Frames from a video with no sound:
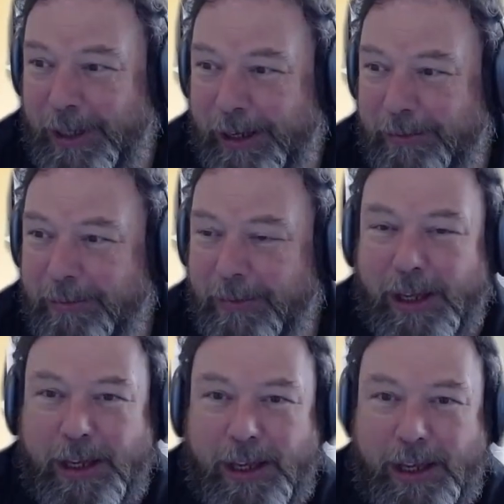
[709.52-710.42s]
Okay.
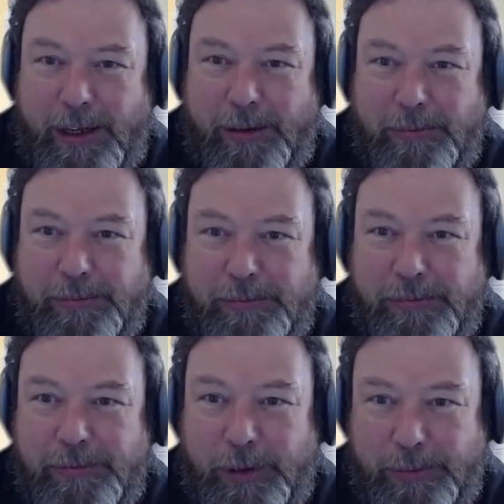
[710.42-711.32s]

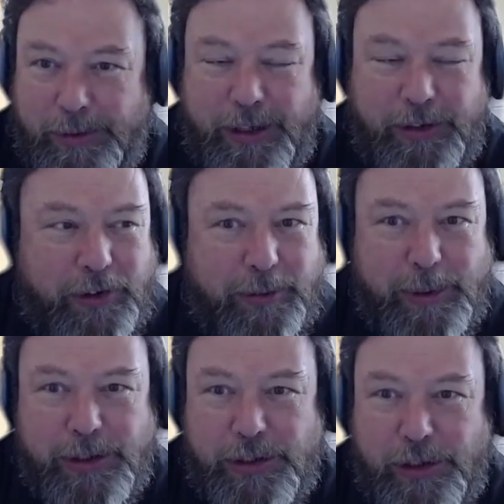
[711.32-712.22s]
Well, thank you very
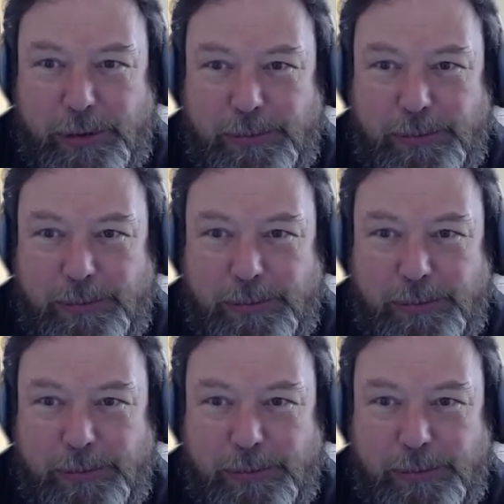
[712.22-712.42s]
much,